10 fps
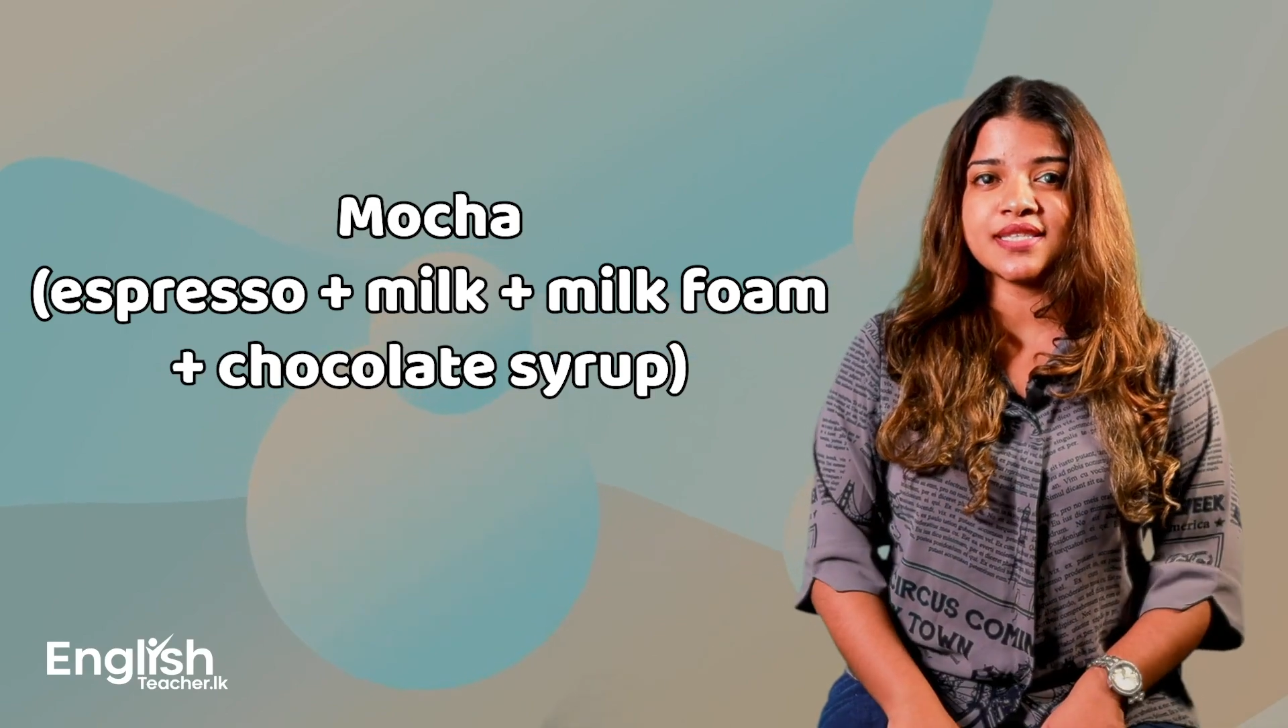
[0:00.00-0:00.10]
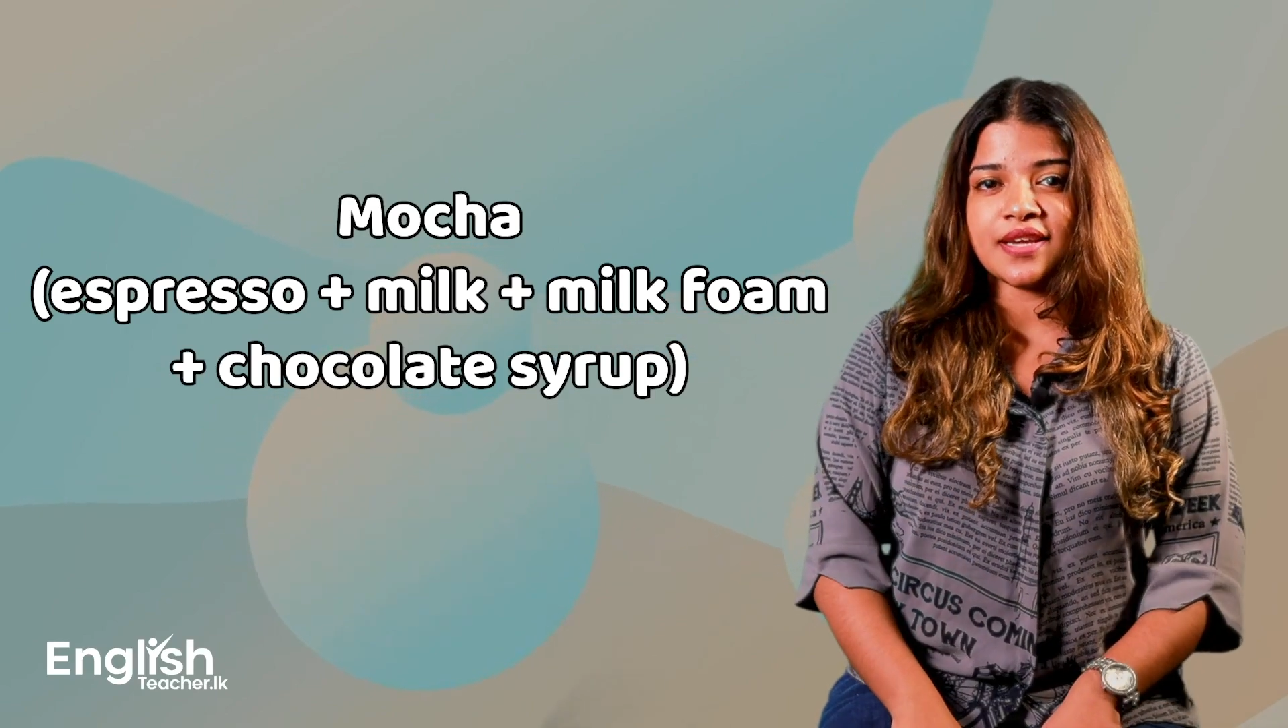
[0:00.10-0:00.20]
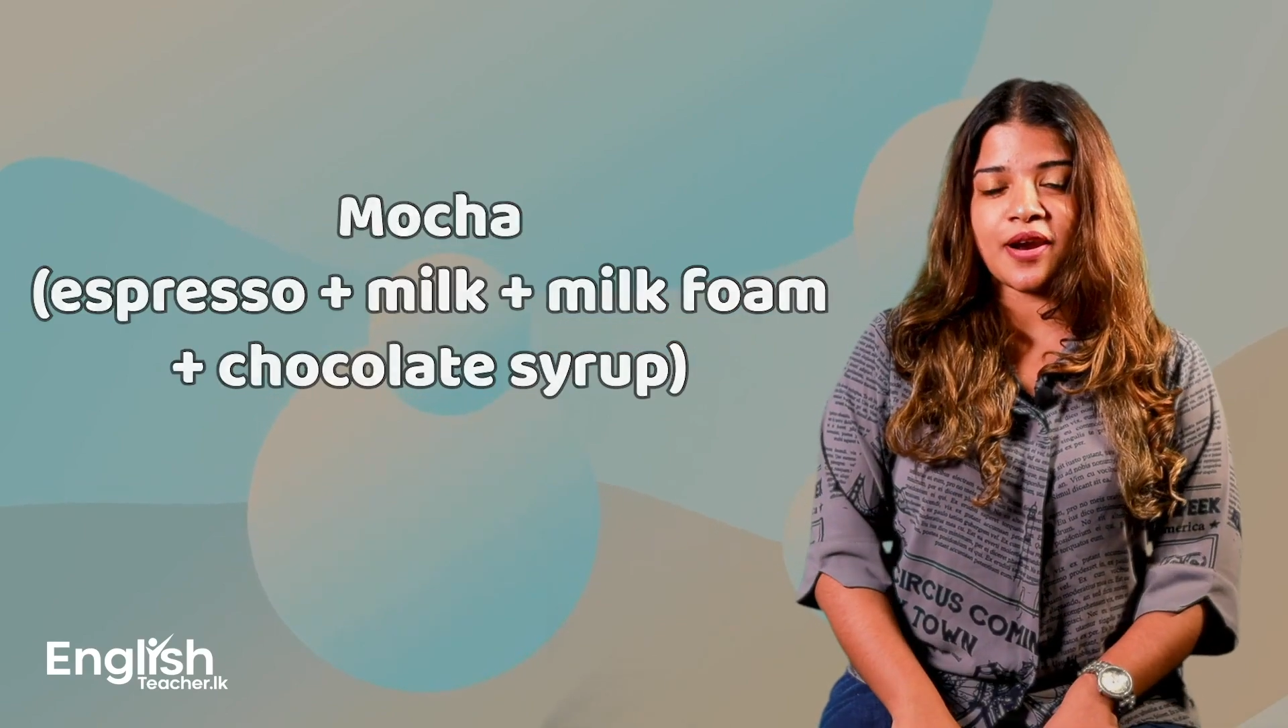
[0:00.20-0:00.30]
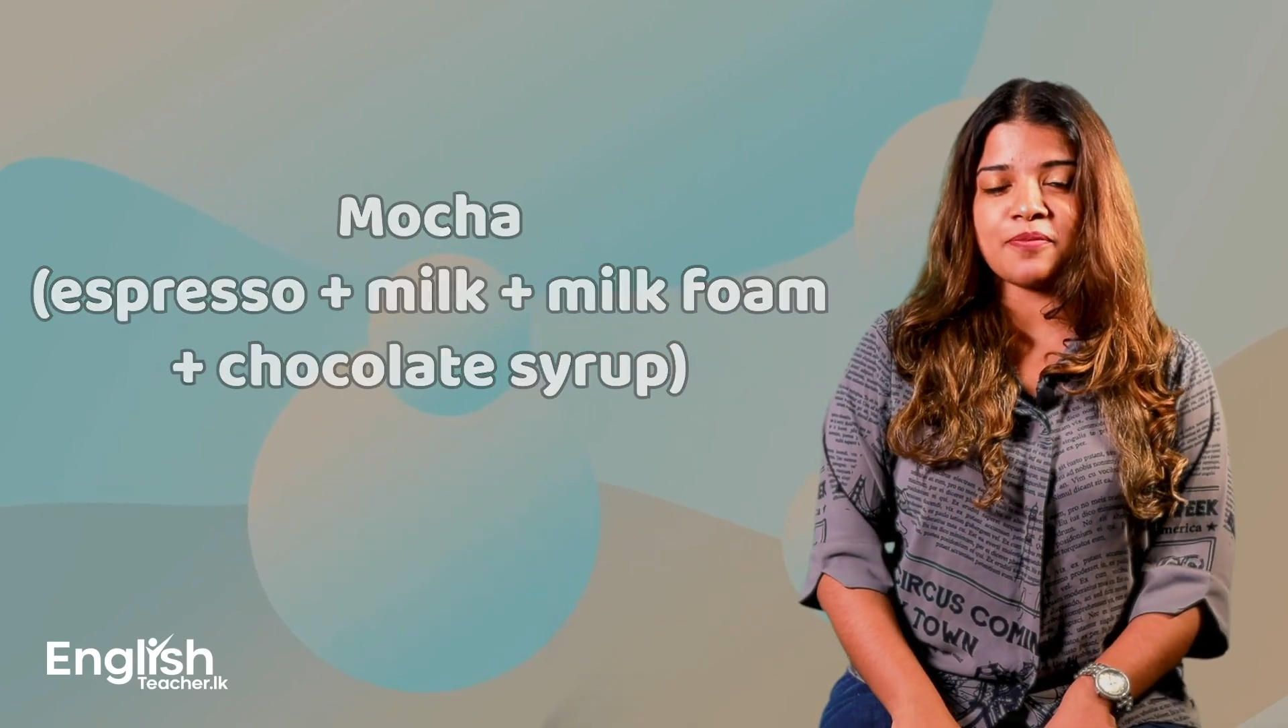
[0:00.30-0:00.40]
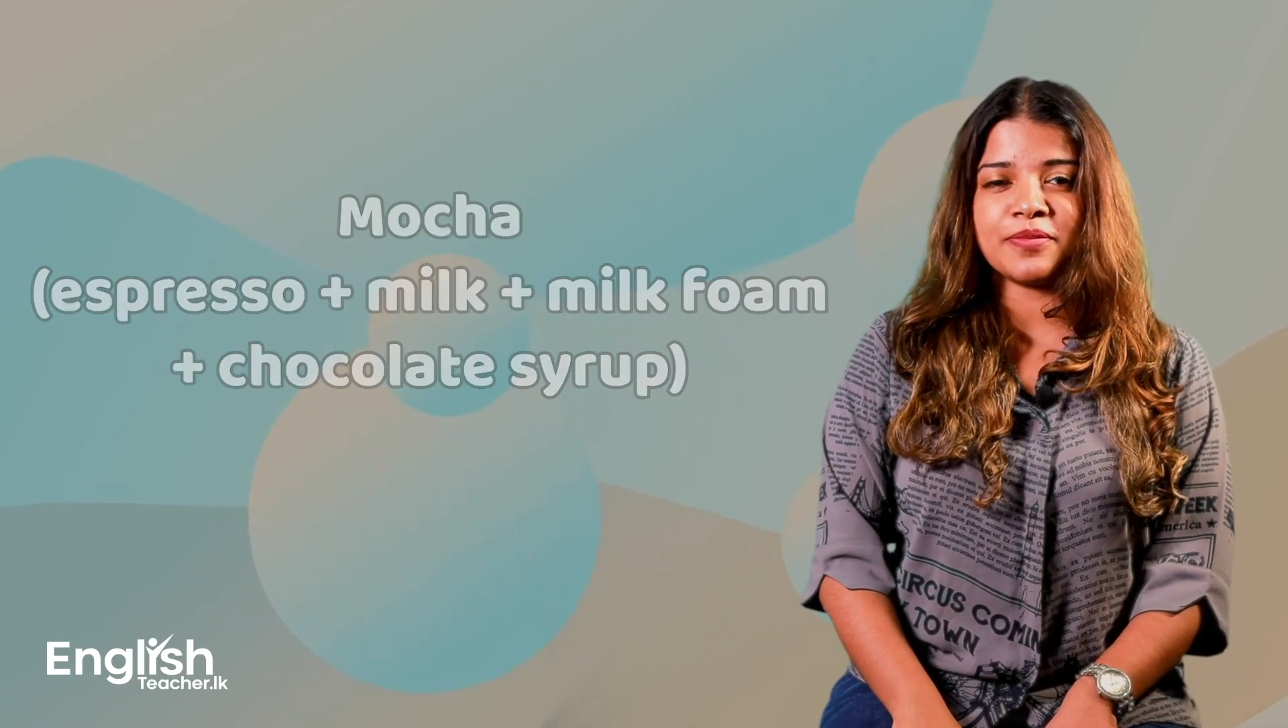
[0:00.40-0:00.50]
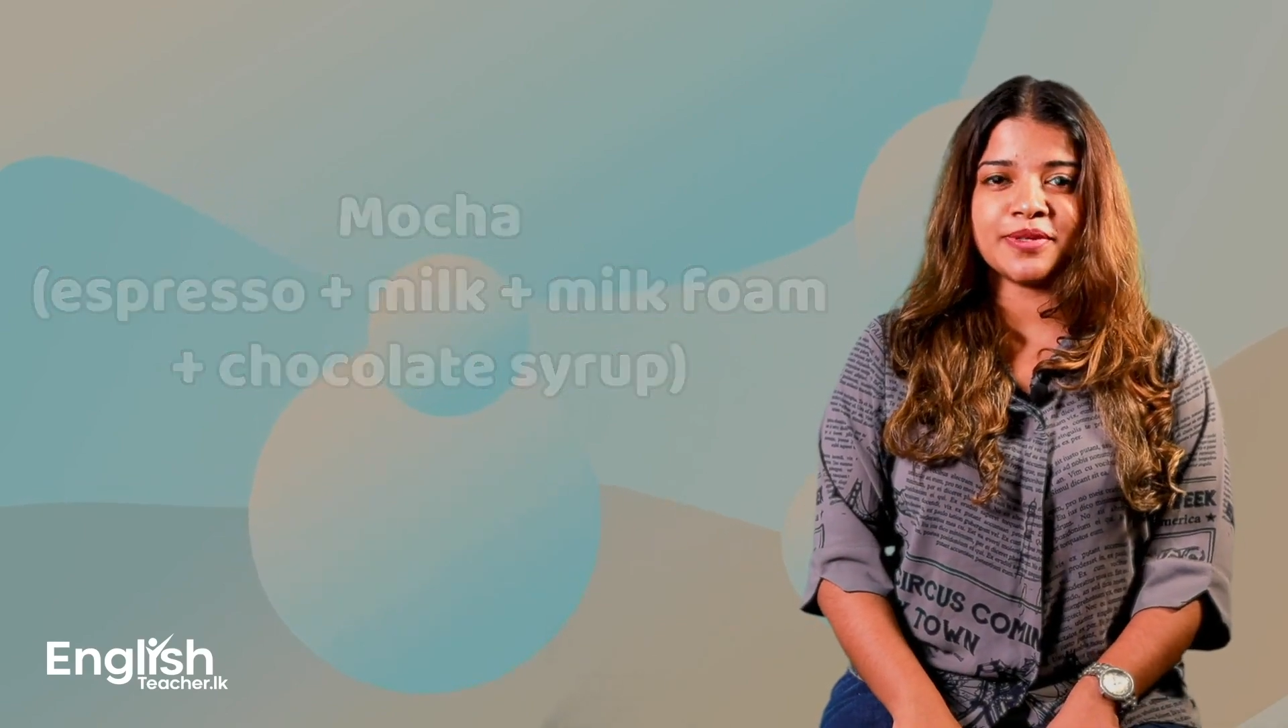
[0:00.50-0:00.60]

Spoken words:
syrup.